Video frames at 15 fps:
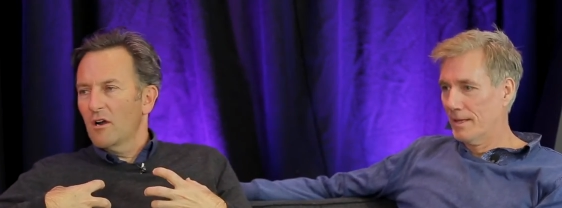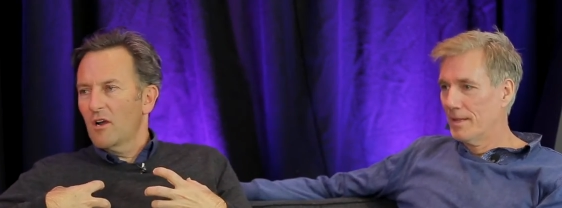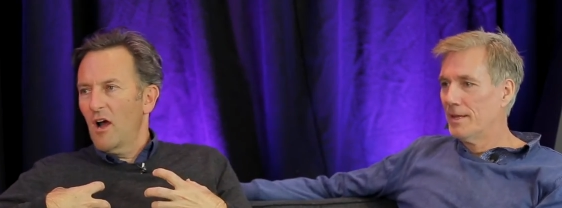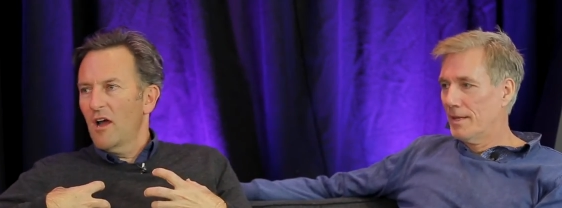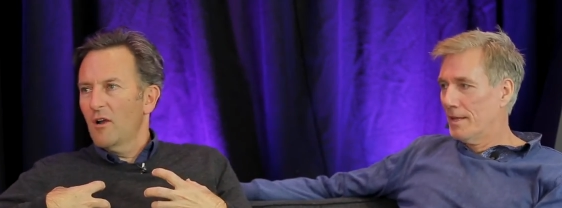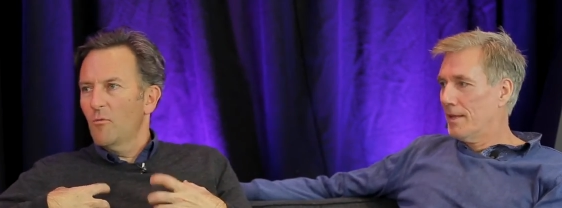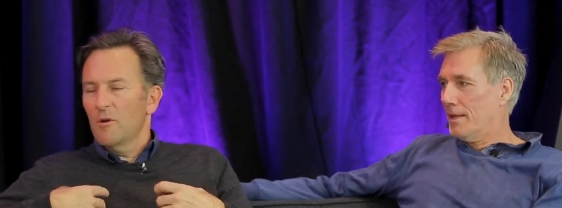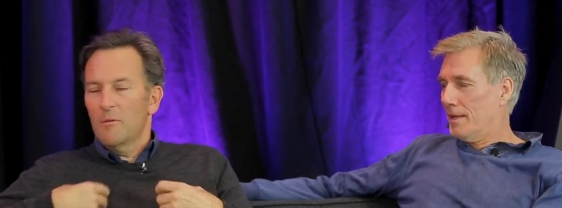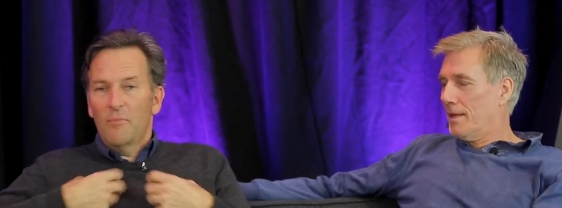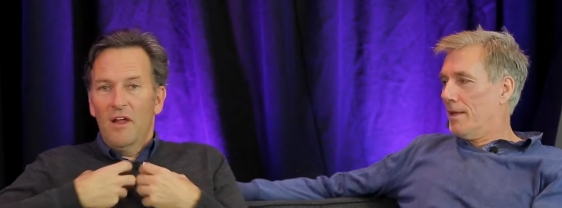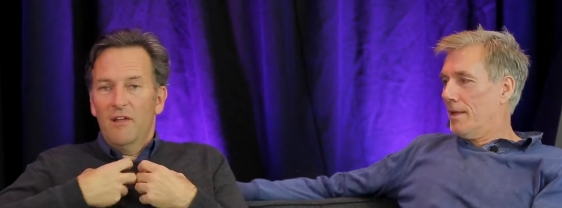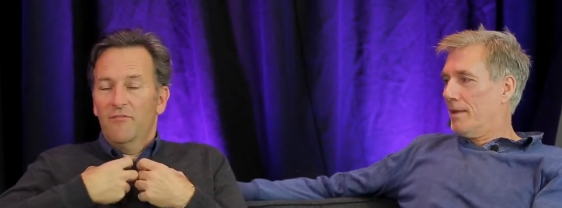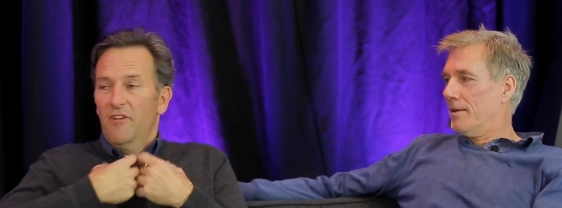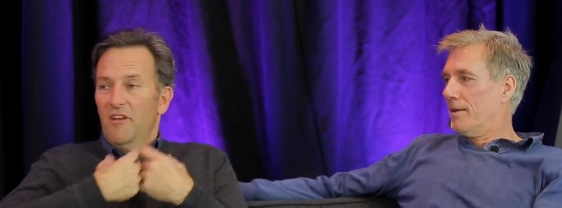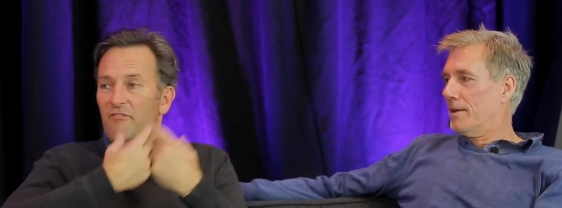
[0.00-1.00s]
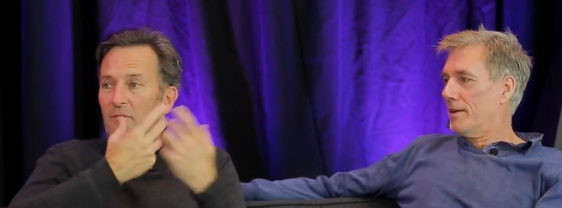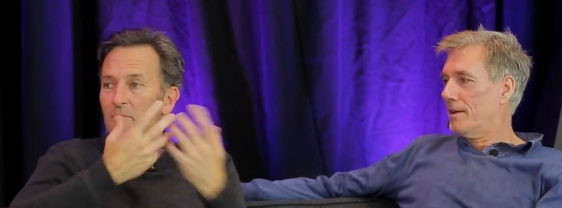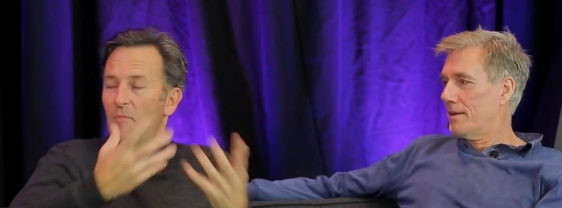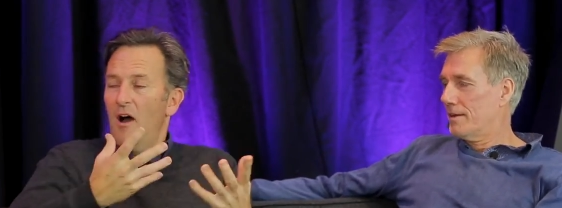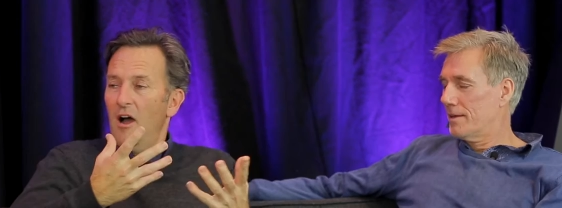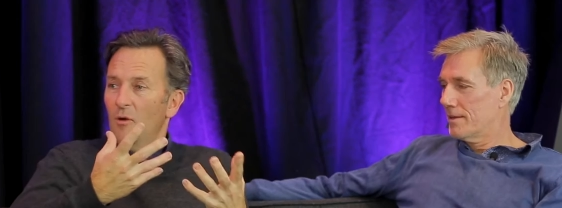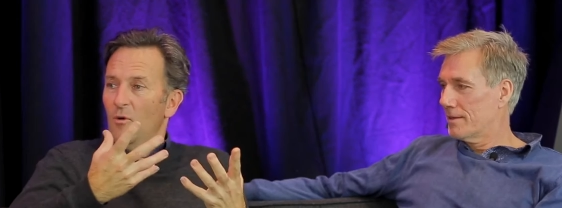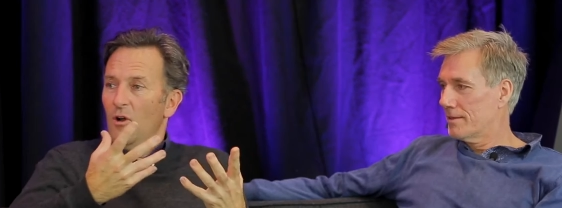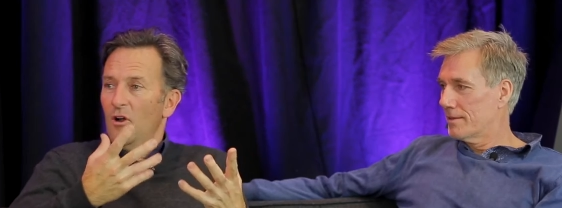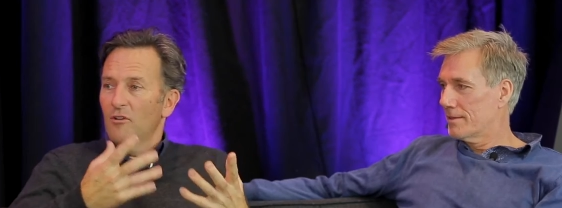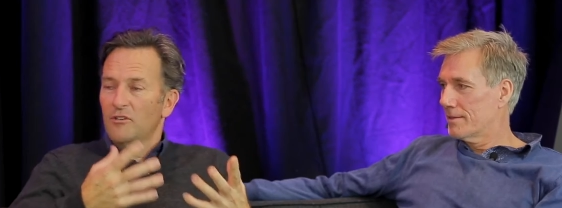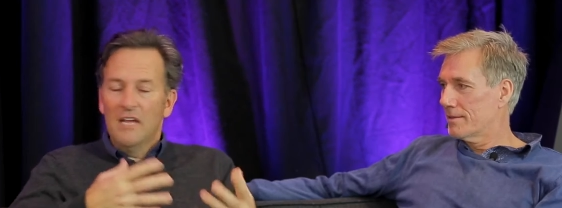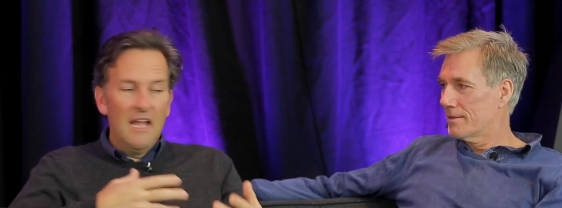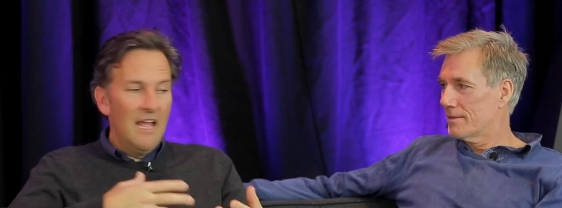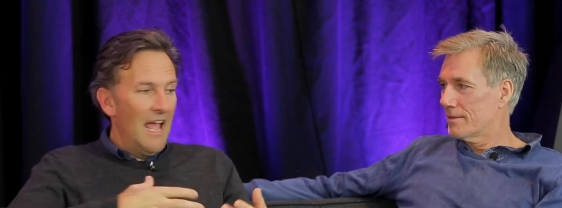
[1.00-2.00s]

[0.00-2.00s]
Speaker 1: kind of want to break free from my world.